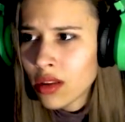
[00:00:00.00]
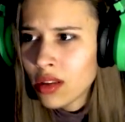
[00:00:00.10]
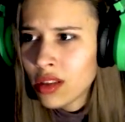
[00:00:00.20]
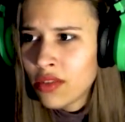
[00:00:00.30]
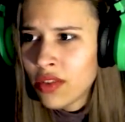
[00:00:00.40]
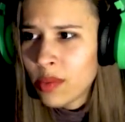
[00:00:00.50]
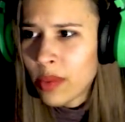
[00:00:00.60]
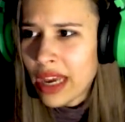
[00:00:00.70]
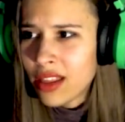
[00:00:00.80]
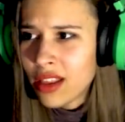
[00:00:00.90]
Defeat
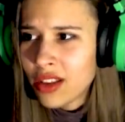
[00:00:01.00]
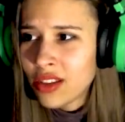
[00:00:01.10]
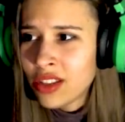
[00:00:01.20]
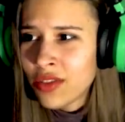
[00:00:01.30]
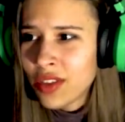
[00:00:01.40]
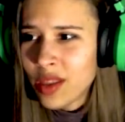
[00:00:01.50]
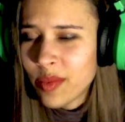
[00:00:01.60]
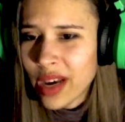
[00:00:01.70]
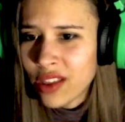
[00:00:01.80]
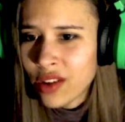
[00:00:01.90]
ba defeat the
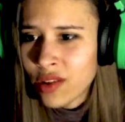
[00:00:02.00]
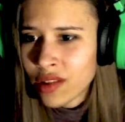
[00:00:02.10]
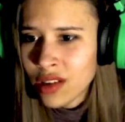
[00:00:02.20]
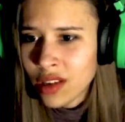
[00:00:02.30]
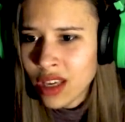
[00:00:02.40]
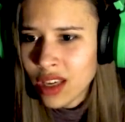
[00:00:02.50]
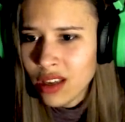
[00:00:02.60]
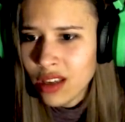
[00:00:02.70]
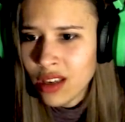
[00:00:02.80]
bad cones. Okay.